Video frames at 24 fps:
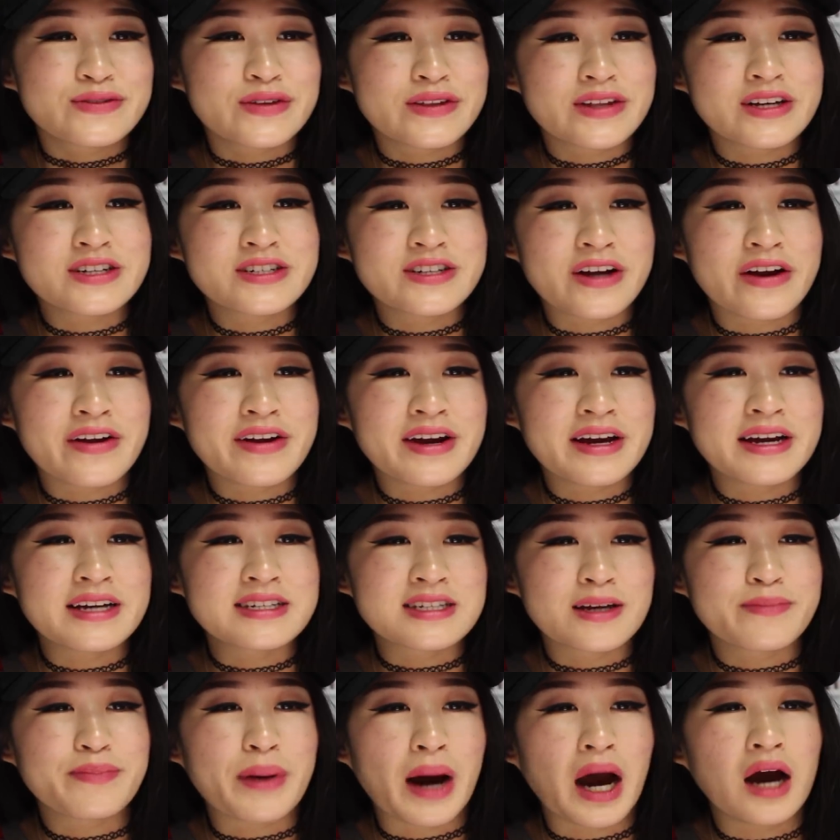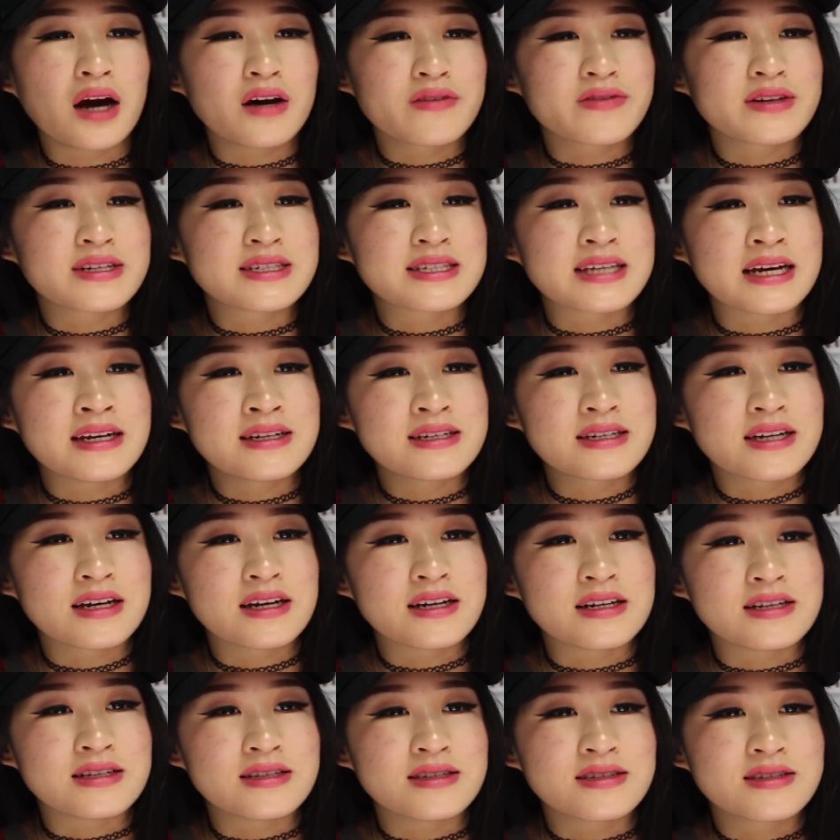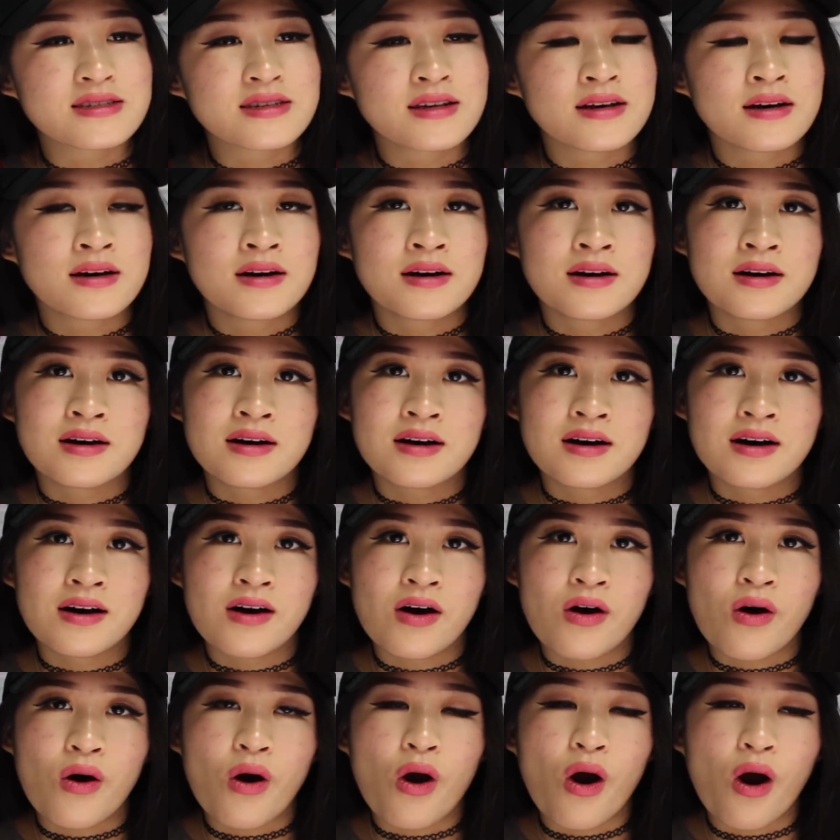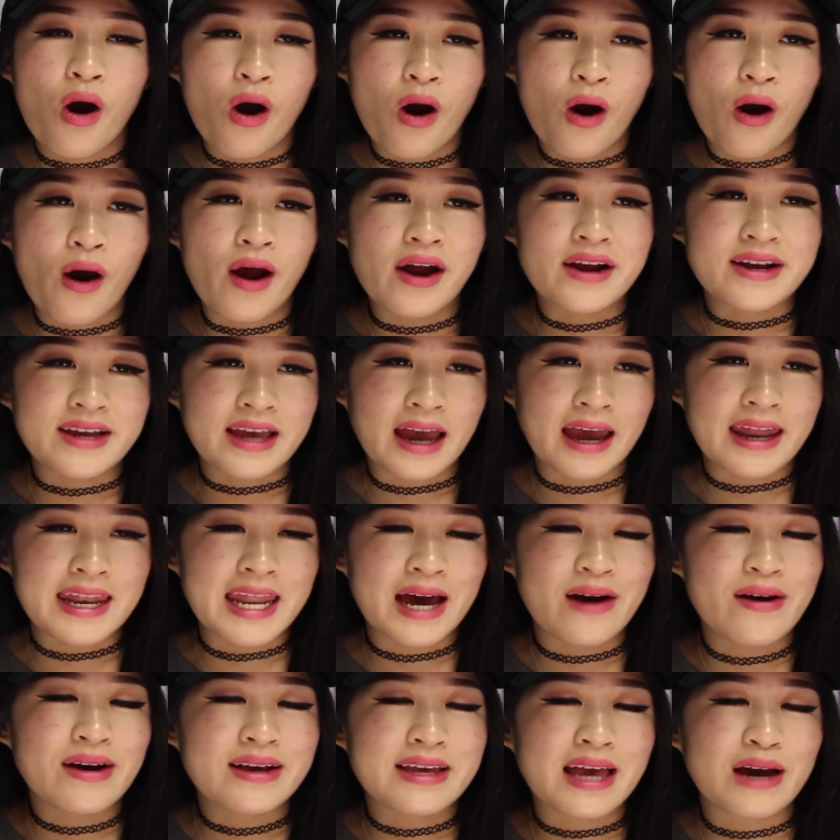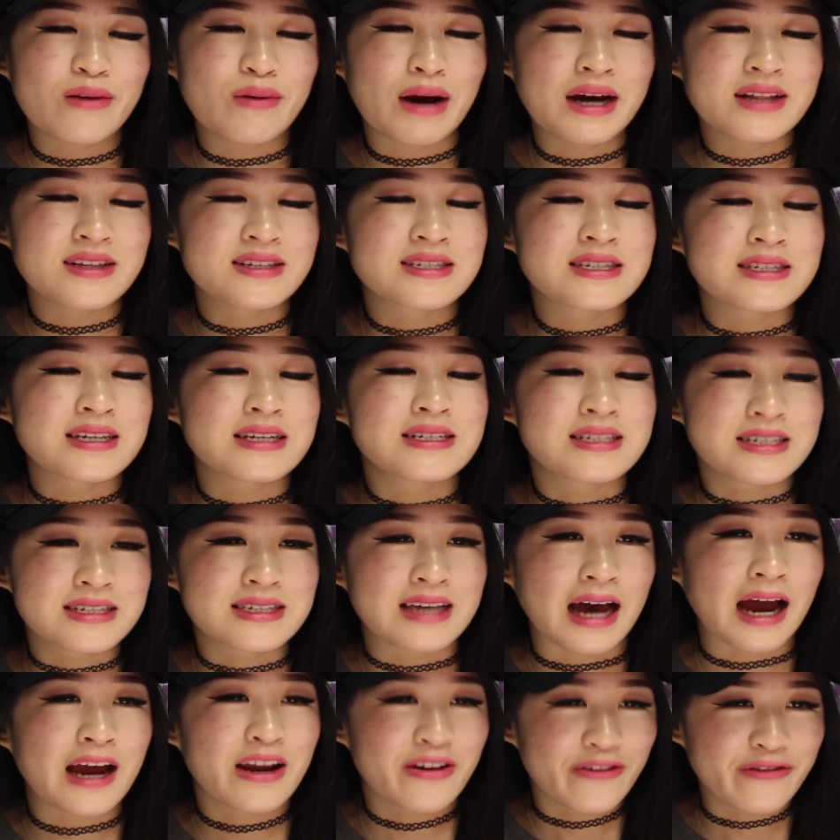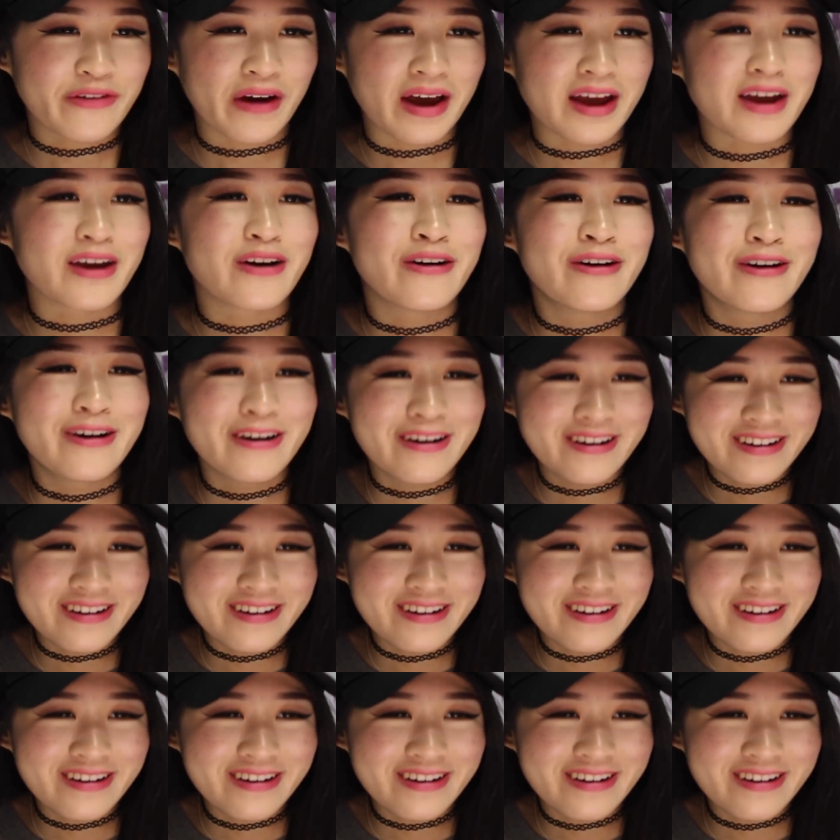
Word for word: so the donut is a part of the sentence. Oh, okay, now I get why this is a design fail.